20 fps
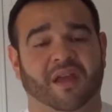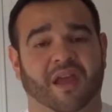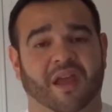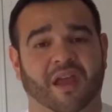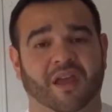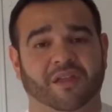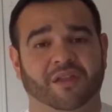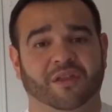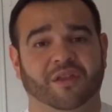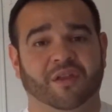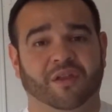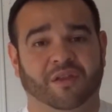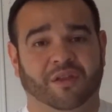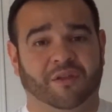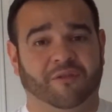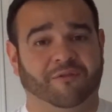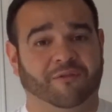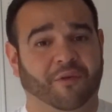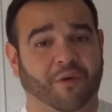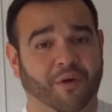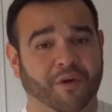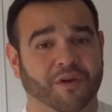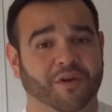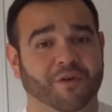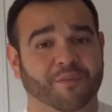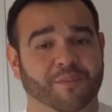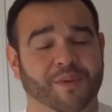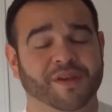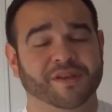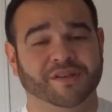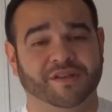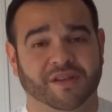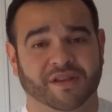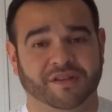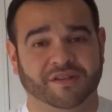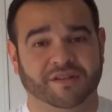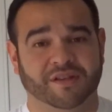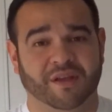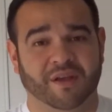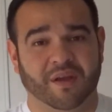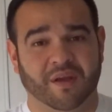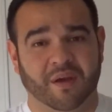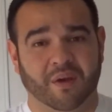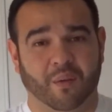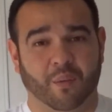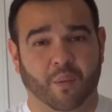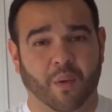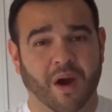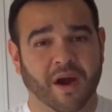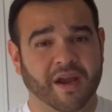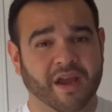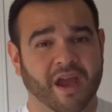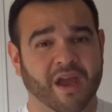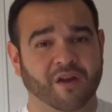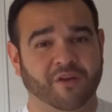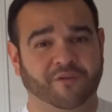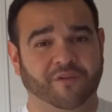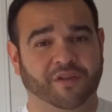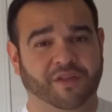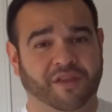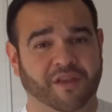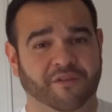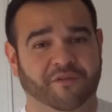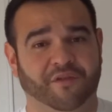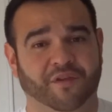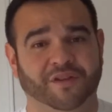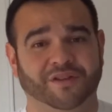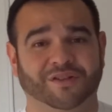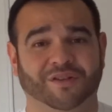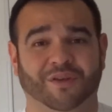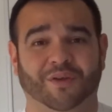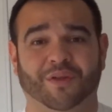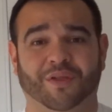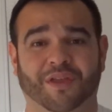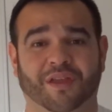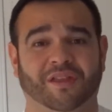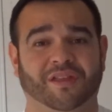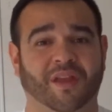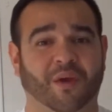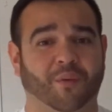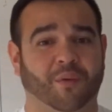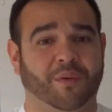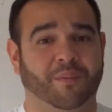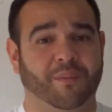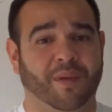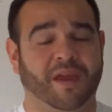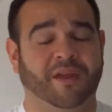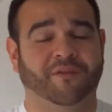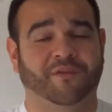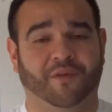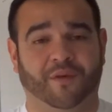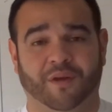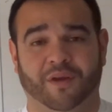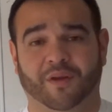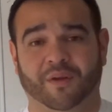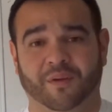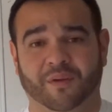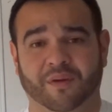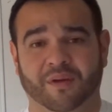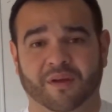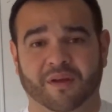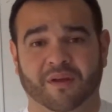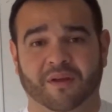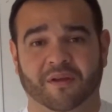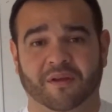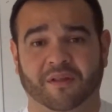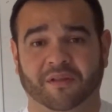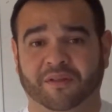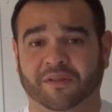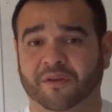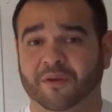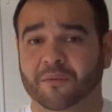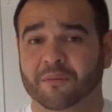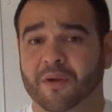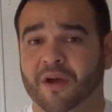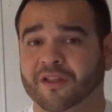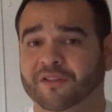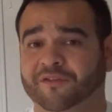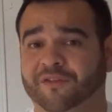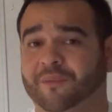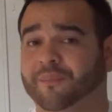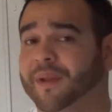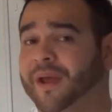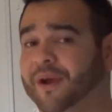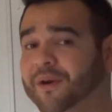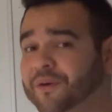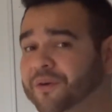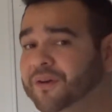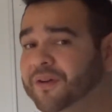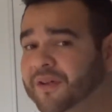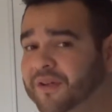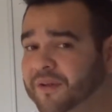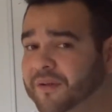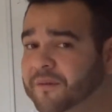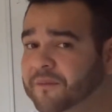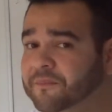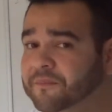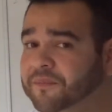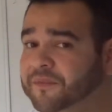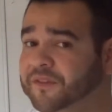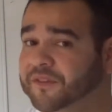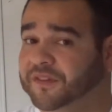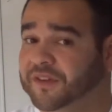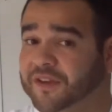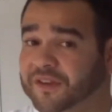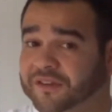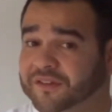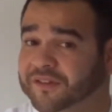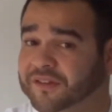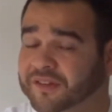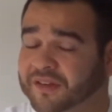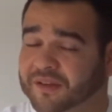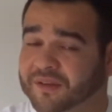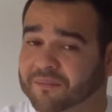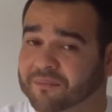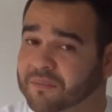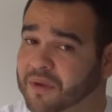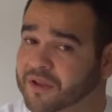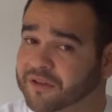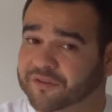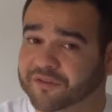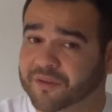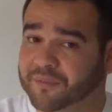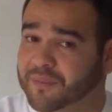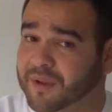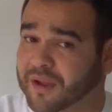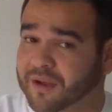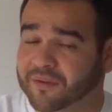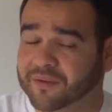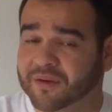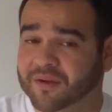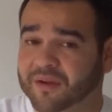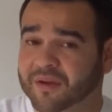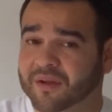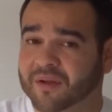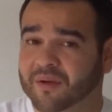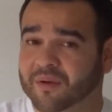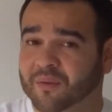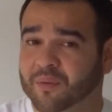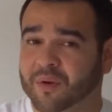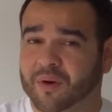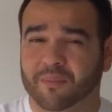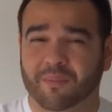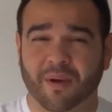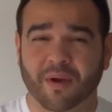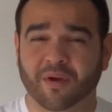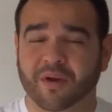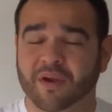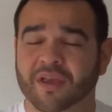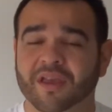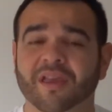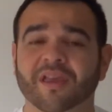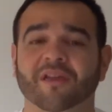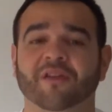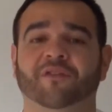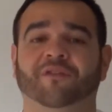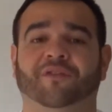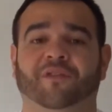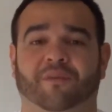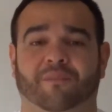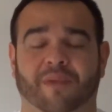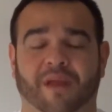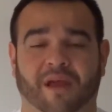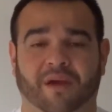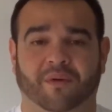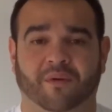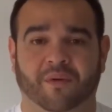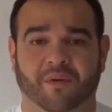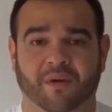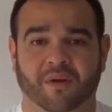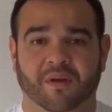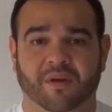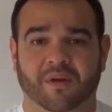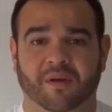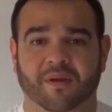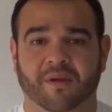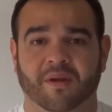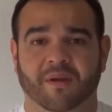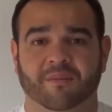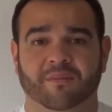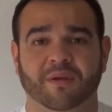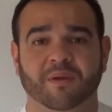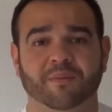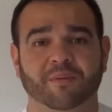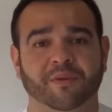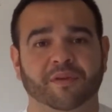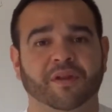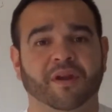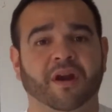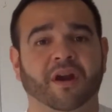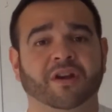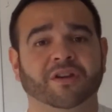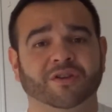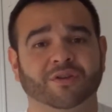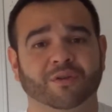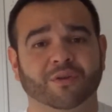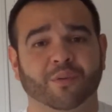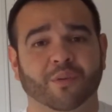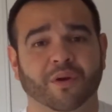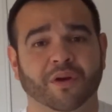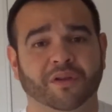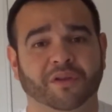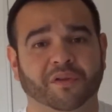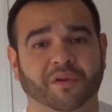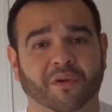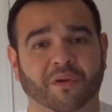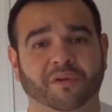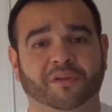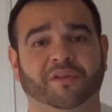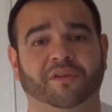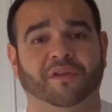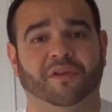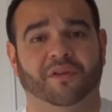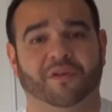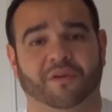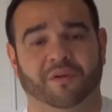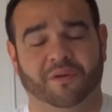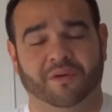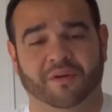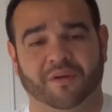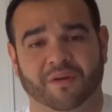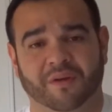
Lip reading: in for your business, what kind of a difference do you think that would make for you in 2 months from now? 6 months from now? What about a year from now? People that actually want to talk to you,